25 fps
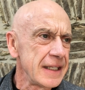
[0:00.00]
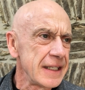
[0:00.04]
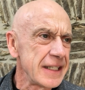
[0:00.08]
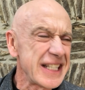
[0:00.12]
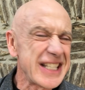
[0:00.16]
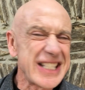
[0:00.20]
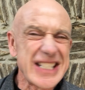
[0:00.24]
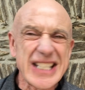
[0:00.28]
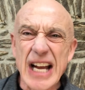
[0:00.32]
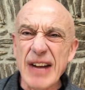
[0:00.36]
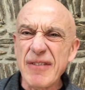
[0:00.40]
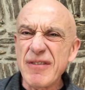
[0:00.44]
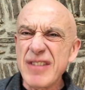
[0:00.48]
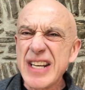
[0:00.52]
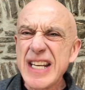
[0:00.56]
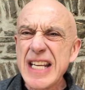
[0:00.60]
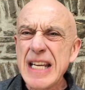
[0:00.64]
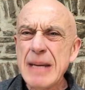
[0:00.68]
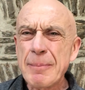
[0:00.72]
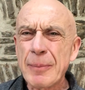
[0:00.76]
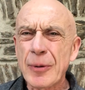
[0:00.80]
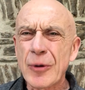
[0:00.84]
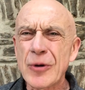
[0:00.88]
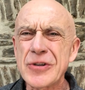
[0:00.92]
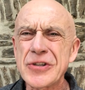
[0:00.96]

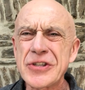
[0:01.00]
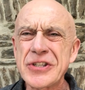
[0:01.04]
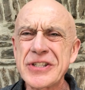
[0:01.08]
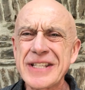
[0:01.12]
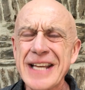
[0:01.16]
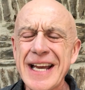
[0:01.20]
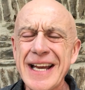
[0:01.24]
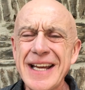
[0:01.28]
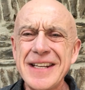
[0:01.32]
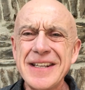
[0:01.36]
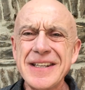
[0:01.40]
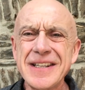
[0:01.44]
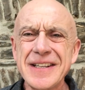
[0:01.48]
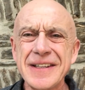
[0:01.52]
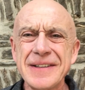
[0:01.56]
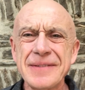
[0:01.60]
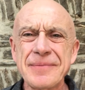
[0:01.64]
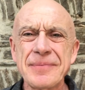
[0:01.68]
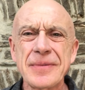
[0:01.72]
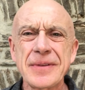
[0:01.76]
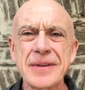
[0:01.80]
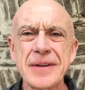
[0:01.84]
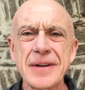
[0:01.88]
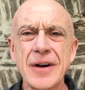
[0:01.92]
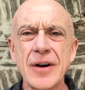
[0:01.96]
70%
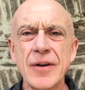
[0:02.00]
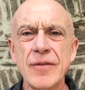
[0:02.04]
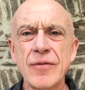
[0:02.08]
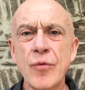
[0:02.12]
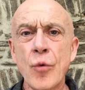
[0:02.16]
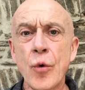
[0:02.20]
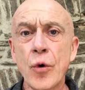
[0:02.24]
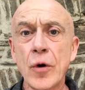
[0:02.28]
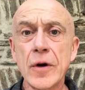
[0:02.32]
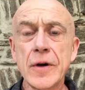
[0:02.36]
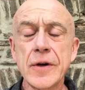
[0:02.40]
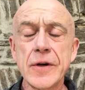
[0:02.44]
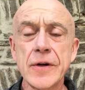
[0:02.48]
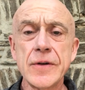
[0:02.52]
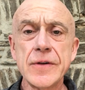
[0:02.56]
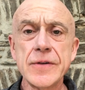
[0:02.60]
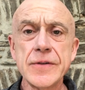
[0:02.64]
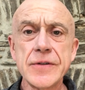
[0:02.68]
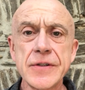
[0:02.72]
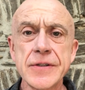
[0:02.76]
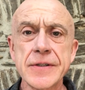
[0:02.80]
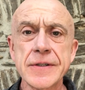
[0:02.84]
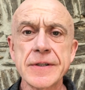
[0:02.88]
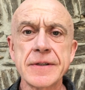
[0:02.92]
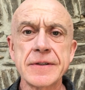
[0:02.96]
of
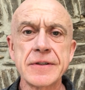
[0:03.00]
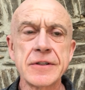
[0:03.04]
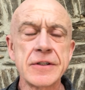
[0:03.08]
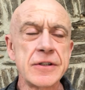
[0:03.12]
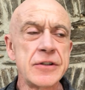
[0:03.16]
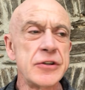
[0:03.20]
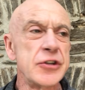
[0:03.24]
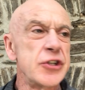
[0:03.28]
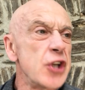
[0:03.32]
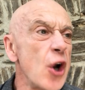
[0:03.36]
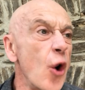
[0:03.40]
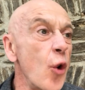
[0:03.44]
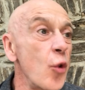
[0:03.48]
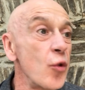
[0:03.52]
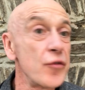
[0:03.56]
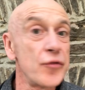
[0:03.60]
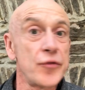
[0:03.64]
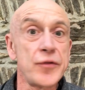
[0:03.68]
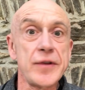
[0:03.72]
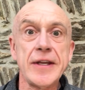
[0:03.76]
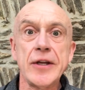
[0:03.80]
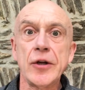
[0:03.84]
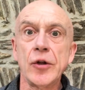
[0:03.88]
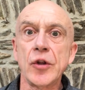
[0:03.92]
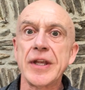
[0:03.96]
workers don't
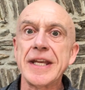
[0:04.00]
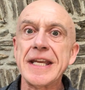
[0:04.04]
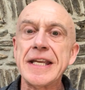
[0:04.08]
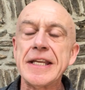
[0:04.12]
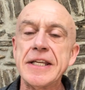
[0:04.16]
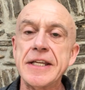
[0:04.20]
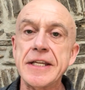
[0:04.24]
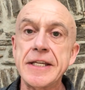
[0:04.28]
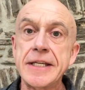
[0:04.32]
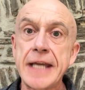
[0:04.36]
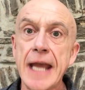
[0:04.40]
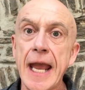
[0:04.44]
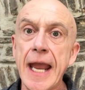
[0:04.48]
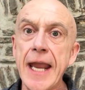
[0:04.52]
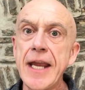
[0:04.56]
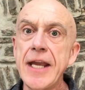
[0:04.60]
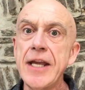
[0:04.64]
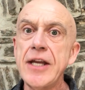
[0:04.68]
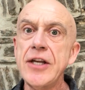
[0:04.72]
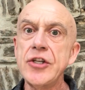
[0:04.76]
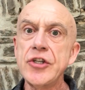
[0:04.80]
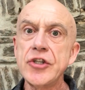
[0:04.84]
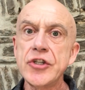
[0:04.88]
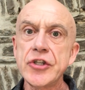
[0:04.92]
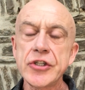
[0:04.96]
feel
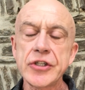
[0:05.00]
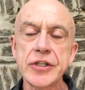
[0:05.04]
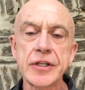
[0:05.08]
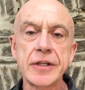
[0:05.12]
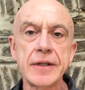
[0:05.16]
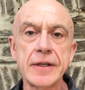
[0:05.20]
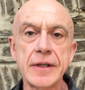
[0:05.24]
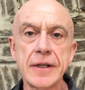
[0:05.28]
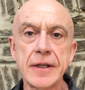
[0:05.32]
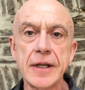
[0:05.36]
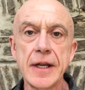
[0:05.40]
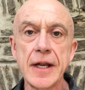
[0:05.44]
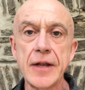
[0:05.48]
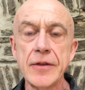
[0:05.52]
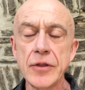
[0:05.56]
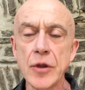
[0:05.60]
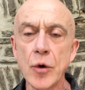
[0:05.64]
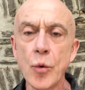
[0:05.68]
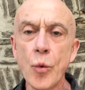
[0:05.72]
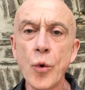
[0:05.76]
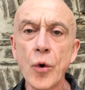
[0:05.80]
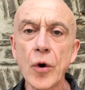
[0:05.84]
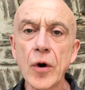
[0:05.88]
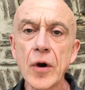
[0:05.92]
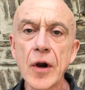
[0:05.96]
engaged in the
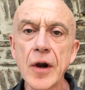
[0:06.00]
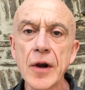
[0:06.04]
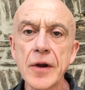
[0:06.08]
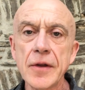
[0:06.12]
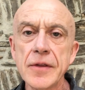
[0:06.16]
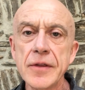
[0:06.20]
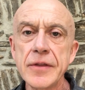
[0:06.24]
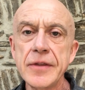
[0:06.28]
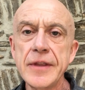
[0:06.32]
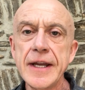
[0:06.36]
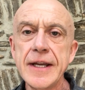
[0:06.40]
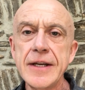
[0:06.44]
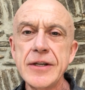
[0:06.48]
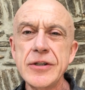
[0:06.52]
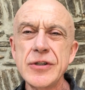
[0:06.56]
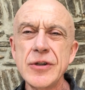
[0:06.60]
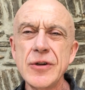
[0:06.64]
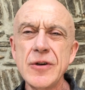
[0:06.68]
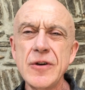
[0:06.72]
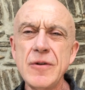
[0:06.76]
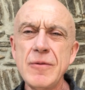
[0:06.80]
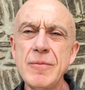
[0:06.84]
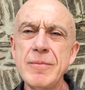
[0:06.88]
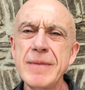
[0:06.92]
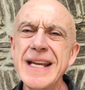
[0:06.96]
work they
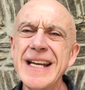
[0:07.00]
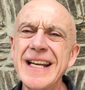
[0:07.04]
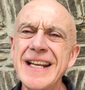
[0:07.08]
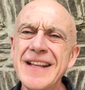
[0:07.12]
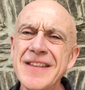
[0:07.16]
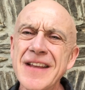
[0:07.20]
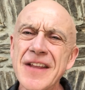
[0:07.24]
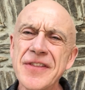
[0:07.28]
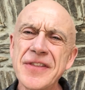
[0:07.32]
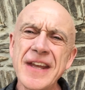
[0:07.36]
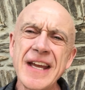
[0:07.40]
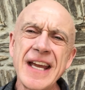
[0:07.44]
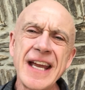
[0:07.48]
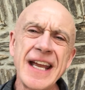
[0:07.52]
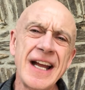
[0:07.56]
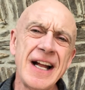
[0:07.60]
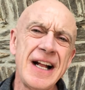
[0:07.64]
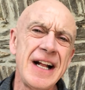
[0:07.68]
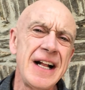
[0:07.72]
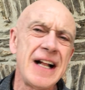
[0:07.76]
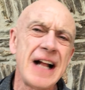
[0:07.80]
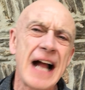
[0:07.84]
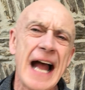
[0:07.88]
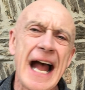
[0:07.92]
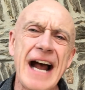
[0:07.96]
do, meaning that they
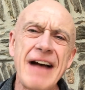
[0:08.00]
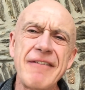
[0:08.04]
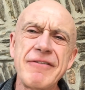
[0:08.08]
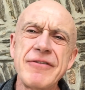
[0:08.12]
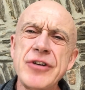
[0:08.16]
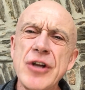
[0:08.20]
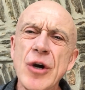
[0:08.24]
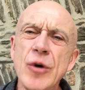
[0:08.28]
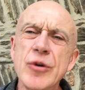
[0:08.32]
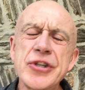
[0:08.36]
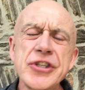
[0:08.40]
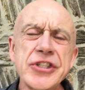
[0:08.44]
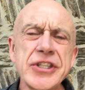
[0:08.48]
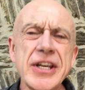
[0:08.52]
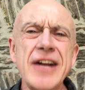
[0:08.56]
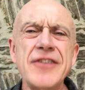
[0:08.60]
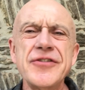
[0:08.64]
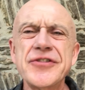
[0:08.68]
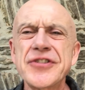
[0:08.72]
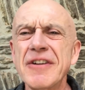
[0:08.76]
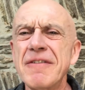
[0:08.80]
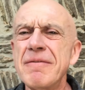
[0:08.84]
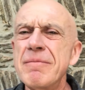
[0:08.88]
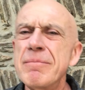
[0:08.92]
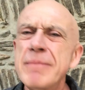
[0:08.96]
have no
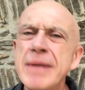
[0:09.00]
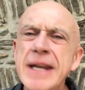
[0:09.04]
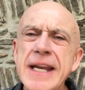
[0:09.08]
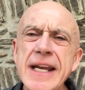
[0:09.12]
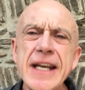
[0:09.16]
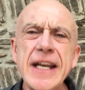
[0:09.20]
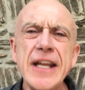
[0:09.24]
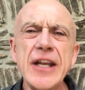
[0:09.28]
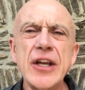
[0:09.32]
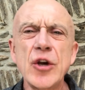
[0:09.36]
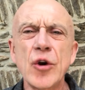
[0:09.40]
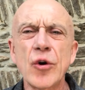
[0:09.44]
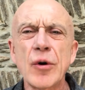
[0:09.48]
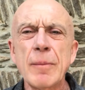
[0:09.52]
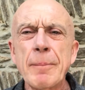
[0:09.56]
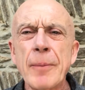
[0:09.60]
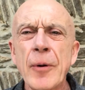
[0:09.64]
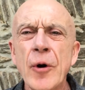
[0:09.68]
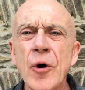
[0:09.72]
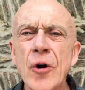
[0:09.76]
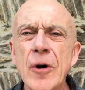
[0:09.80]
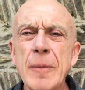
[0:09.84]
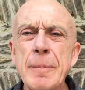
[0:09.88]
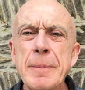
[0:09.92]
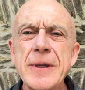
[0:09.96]
sense of meaning or
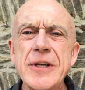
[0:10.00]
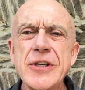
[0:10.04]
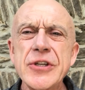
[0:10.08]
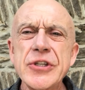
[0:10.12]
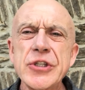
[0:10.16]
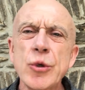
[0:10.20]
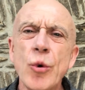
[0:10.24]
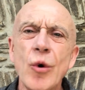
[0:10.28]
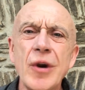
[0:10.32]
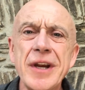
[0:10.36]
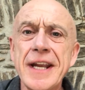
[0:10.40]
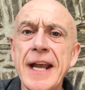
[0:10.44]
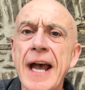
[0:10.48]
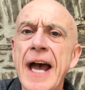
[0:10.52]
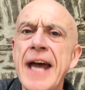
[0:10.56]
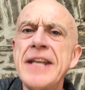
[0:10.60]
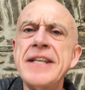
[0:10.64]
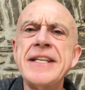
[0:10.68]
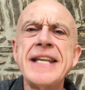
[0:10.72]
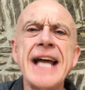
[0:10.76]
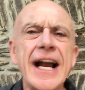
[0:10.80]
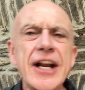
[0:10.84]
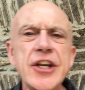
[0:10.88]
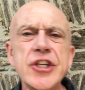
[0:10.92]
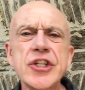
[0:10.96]
purpose or
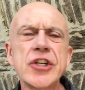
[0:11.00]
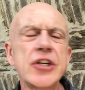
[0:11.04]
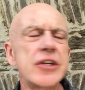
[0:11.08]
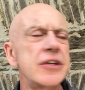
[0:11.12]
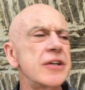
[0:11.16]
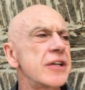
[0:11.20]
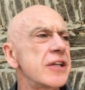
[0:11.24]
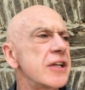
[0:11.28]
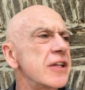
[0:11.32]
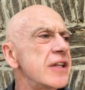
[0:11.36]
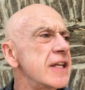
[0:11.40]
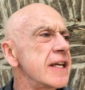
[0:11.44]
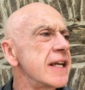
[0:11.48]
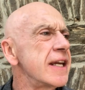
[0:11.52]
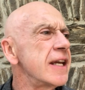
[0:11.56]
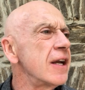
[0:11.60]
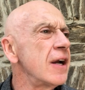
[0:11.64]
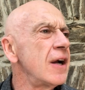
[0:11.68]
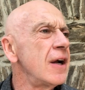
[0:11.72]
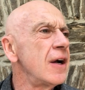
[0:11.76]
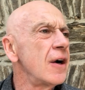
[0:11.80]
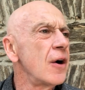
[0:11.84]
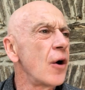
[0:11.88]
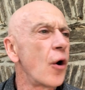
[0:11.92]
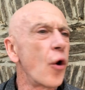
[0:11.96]
connection to the
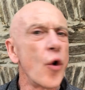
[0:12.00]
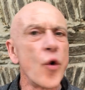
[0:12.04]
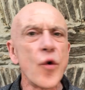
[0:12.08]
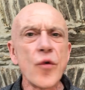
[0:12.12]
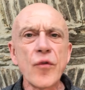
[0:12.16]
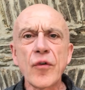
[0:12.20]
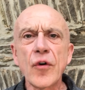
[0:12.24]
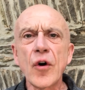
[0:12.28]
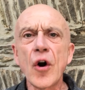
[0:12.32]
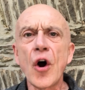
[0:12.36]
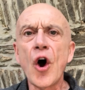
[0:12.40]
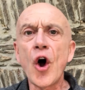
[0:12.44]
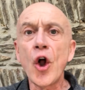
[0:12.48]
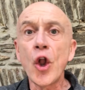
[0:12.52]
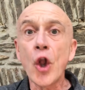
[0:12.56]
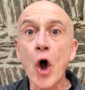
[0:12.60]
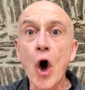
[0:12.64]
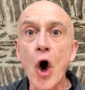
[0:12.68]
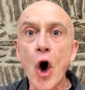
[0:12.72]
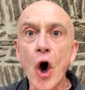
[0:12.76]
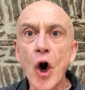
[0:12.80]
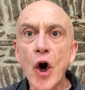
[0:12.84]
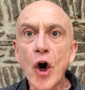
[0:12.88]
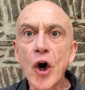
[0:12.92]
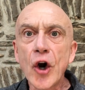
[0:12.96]
overall
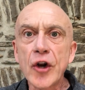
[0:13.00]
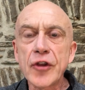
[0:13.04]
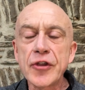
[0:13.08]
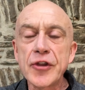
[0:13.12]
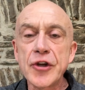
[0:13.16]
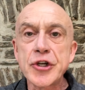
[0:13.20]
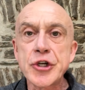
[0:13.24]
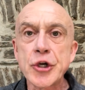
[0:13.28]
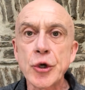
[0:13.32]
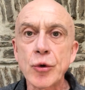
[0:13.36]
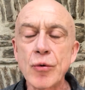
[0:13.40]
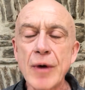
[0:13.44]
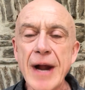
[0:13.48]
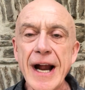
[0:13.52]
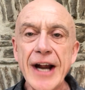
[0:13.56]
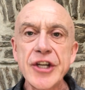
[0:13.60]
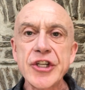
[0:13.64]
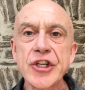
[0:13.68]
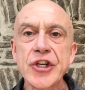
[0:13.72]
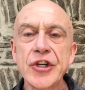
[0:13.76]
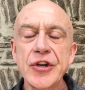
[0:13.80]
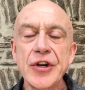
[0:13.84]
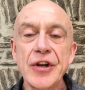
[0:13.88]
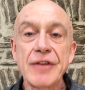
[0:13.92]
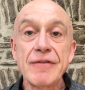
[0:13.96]
arc, the
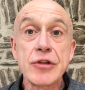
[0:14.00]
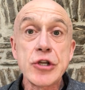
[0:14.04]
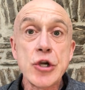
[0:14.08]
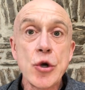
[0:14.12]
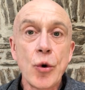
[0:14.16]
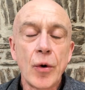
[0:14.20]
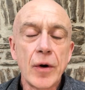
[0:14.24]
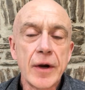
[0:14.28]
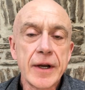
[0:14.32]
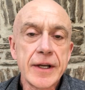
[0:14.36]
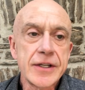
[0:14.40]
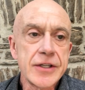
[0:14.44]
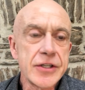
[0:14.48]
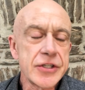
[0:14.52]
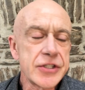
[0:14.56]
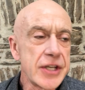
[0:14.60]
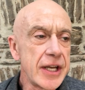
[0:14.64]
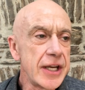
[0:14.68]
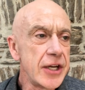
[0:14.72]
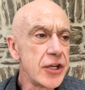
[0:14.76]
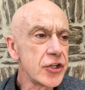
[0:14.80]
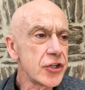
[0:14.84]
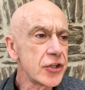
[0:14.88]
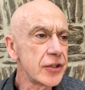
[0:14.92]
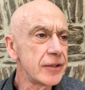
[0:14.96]
direction of the
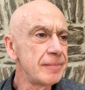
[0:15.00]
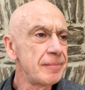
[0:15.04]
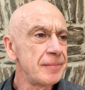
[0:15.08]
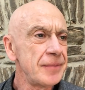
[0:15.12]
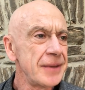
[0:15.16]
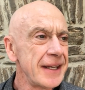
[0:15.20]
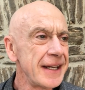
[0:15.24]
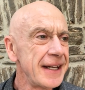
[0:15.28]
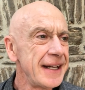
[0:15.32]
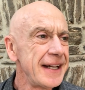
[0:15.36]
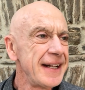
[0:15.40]
organization,